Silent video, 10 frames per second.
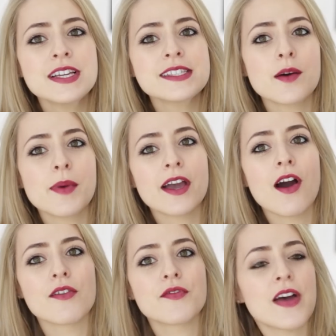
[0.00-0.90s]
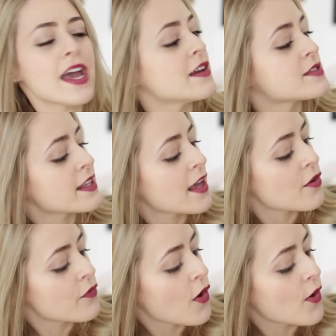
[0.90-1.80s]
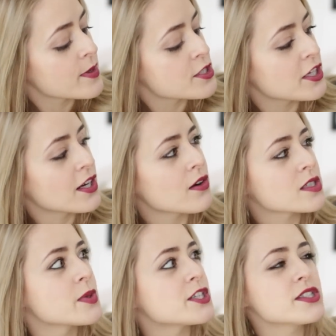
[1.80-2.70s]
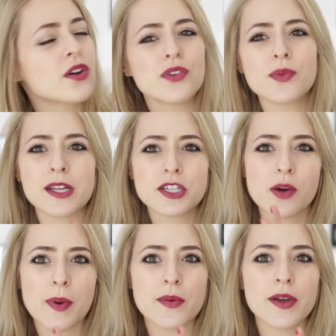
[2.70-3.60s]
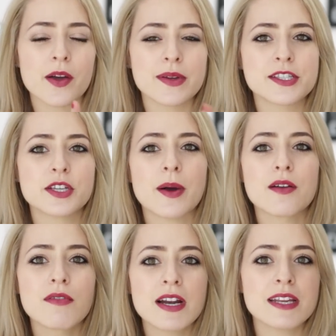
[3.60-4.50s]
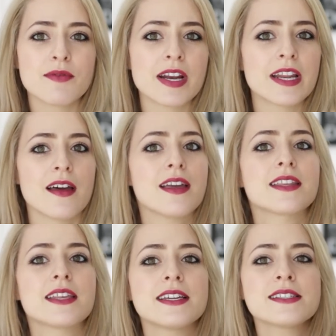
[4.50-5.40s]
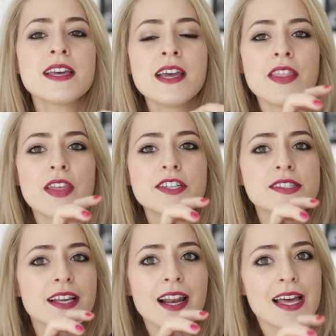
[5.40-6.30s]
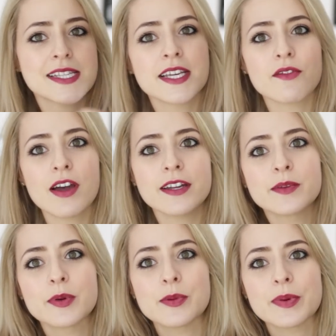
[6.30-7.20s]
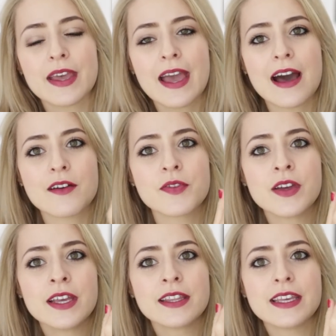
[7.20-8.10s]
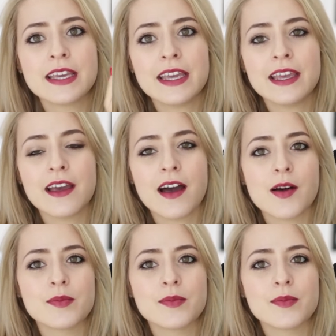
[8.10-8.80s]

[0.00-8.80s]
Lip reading: These are my current faves, and they are from Geox, which is not normally a shop I would go into, but I really, really like these. They're just a classic riding boot, but they have the